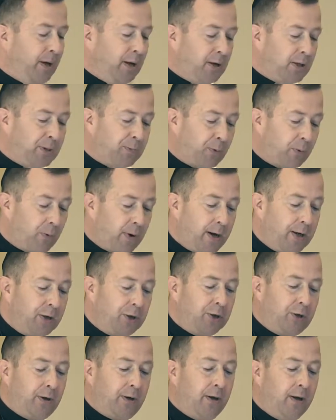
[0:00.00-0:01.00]

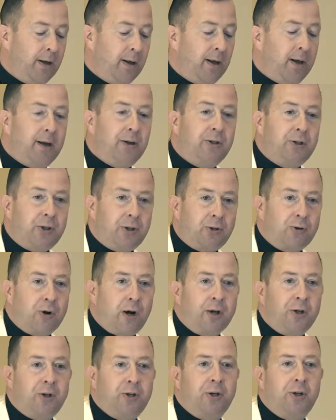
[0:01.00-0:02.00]
inspiration,
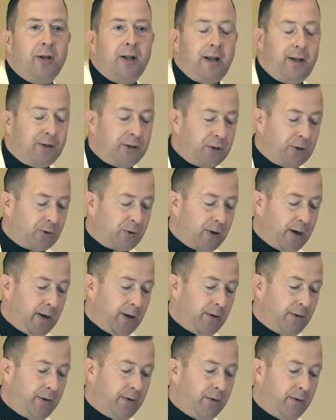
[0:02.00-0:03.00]
instruction, and
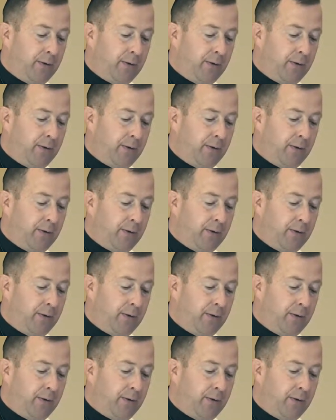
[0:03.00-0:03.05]
strength.